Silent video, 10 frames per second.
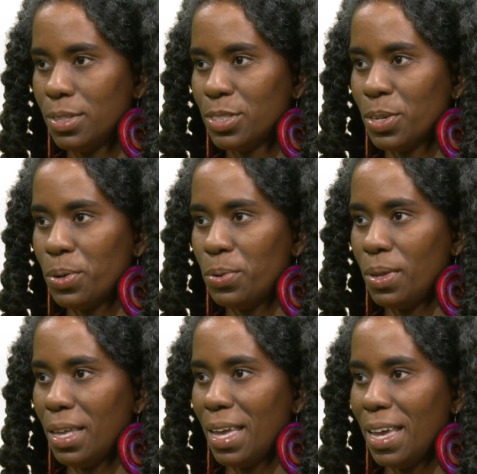So
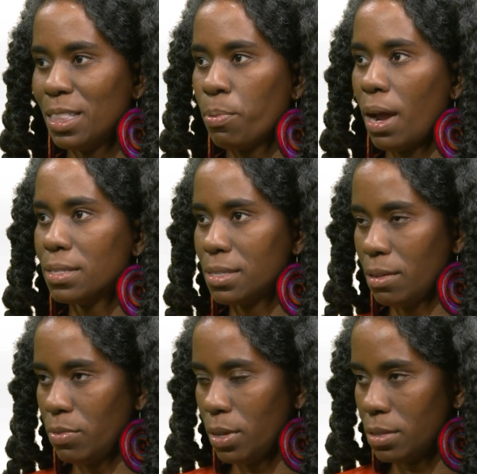in the process
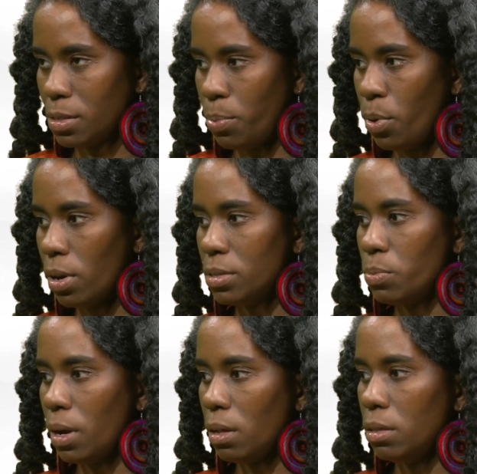of the support as
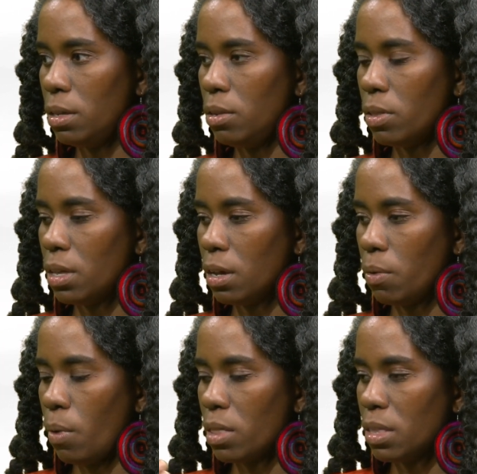well, you know, I think,
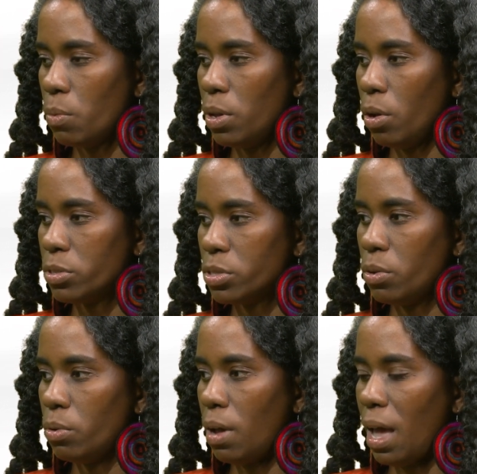I think we
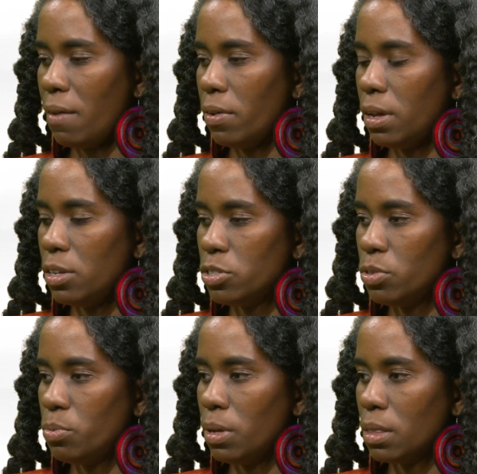also have an
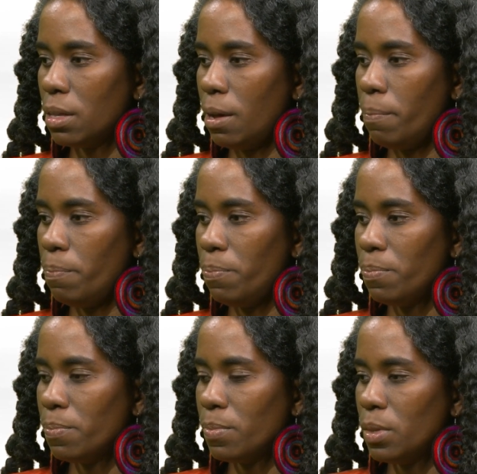issue with, um,
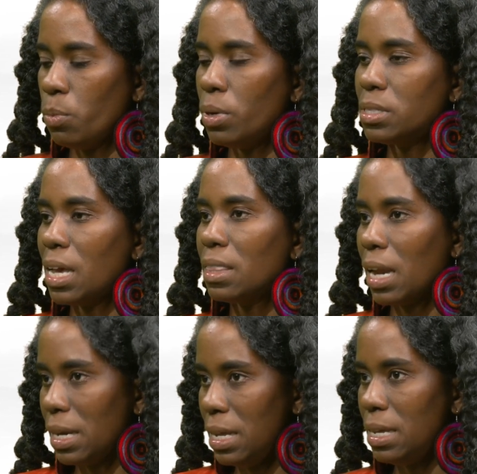with saying
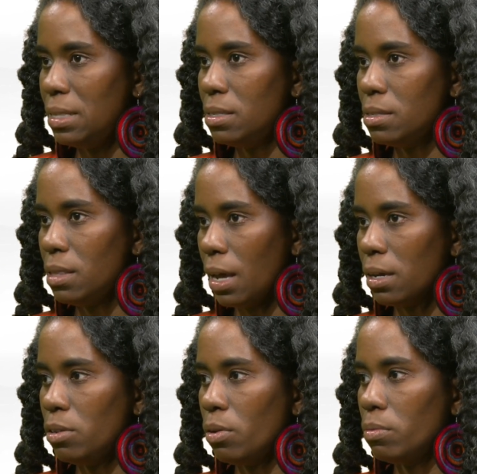that I need,
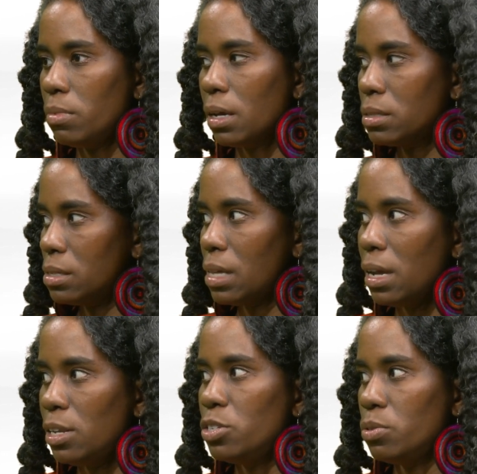like, you know, like, sister,
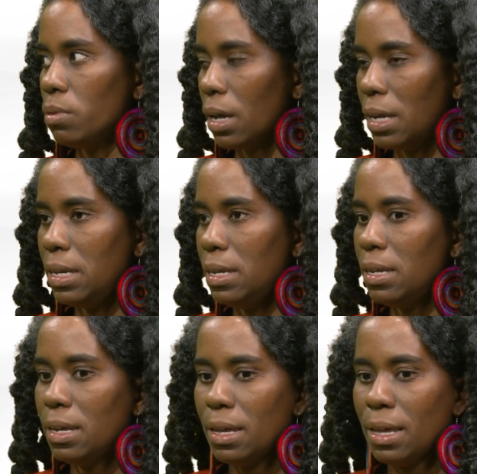I need you. Like, I
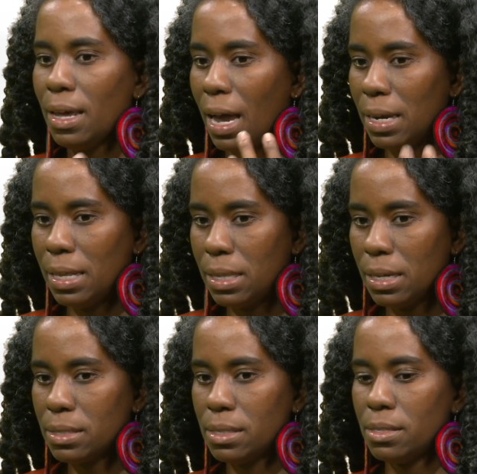need, I need
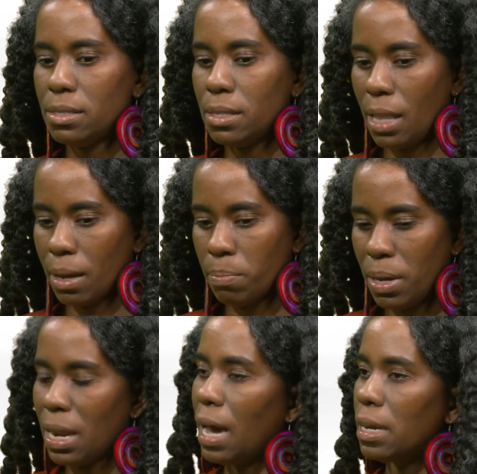this. This is like
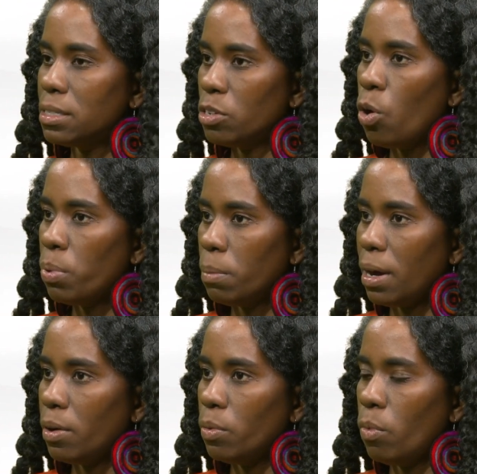being honest and open
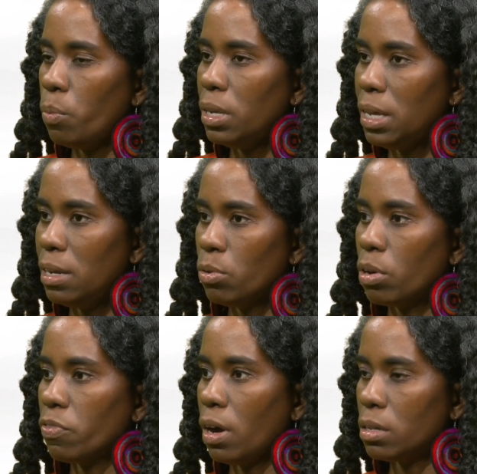about what we need in
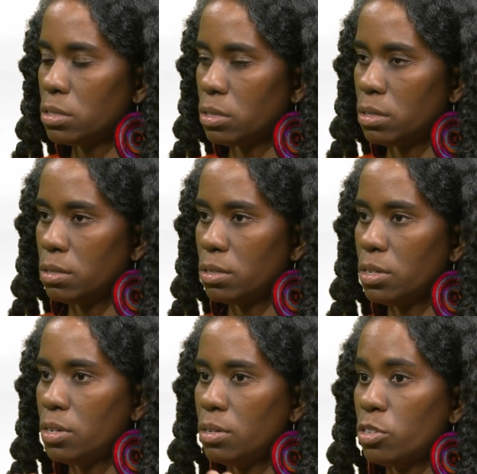order for us to,
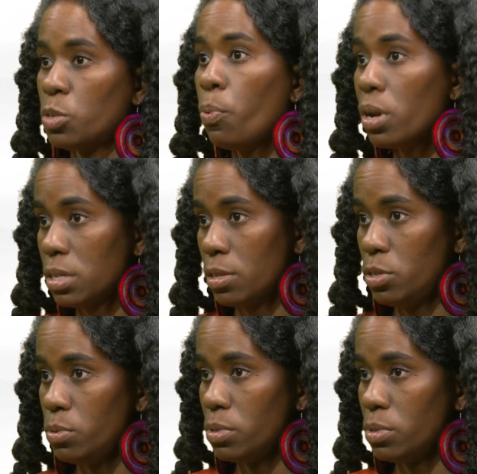to support each other too.